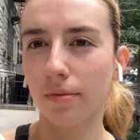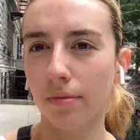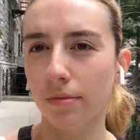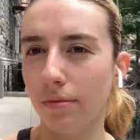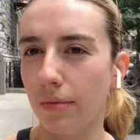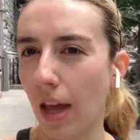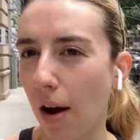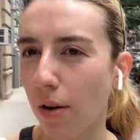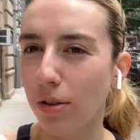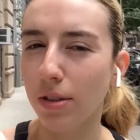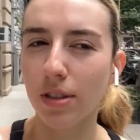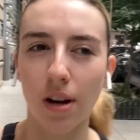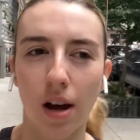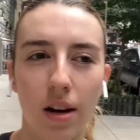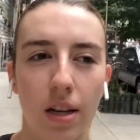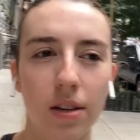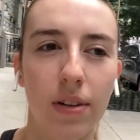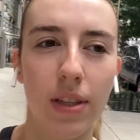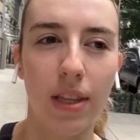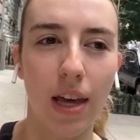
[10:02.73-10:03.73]
Now it's not
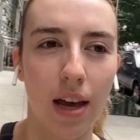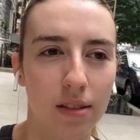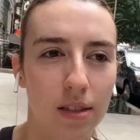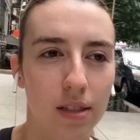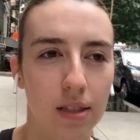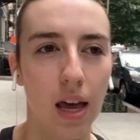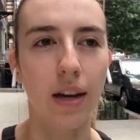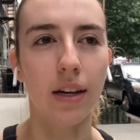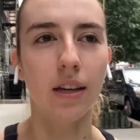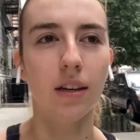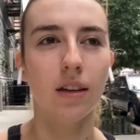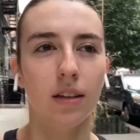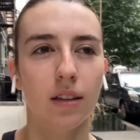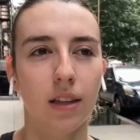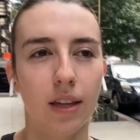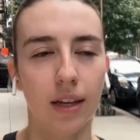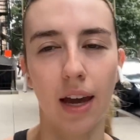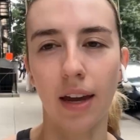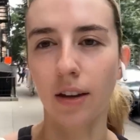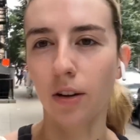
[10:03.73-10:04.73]
even that sunny.
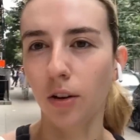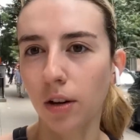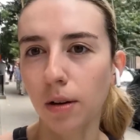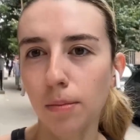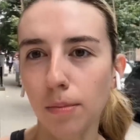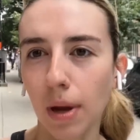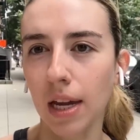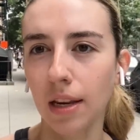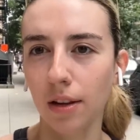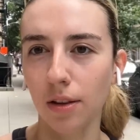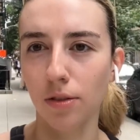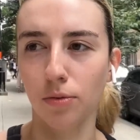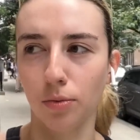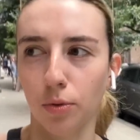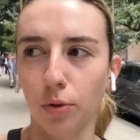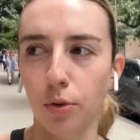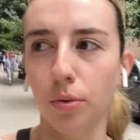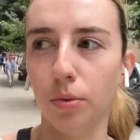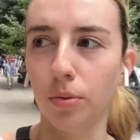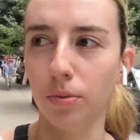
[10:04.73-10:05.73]
Like I could have made it
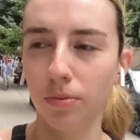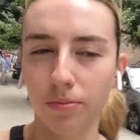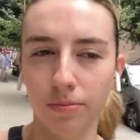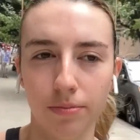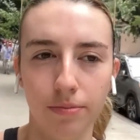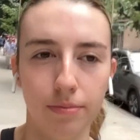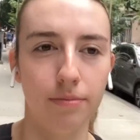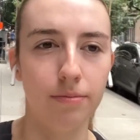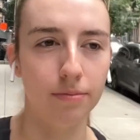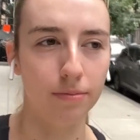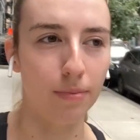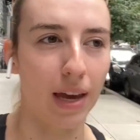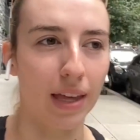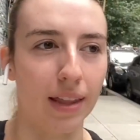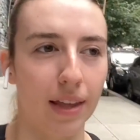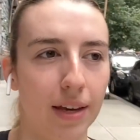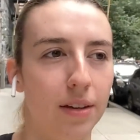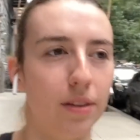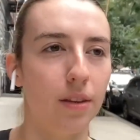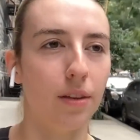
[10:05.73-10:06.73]
through my
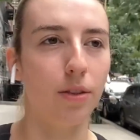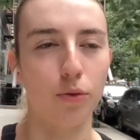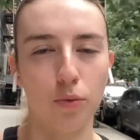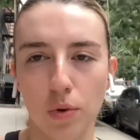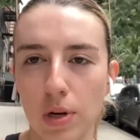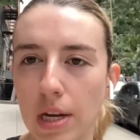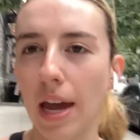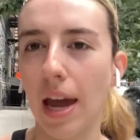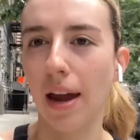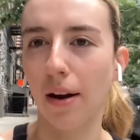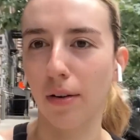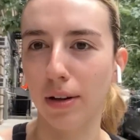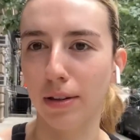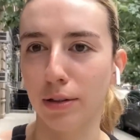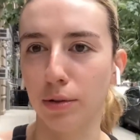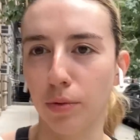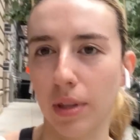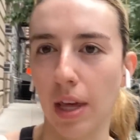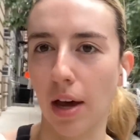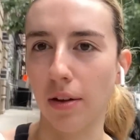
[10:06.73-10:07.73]
like 3 errands
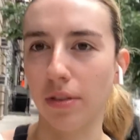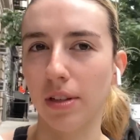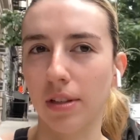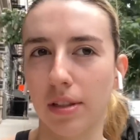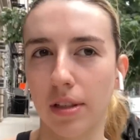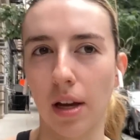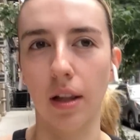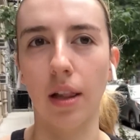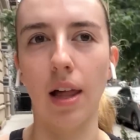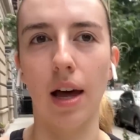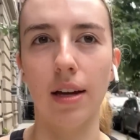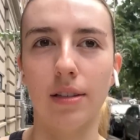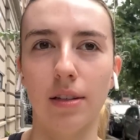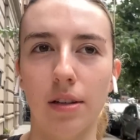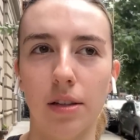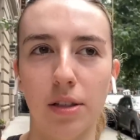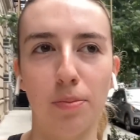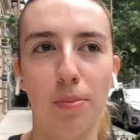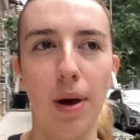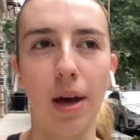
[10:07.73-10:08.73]
without these
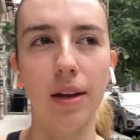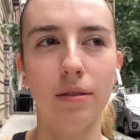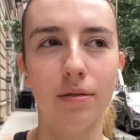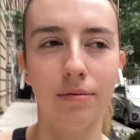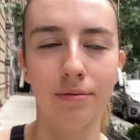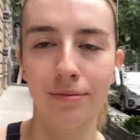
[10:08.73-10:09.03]
sunglasses, but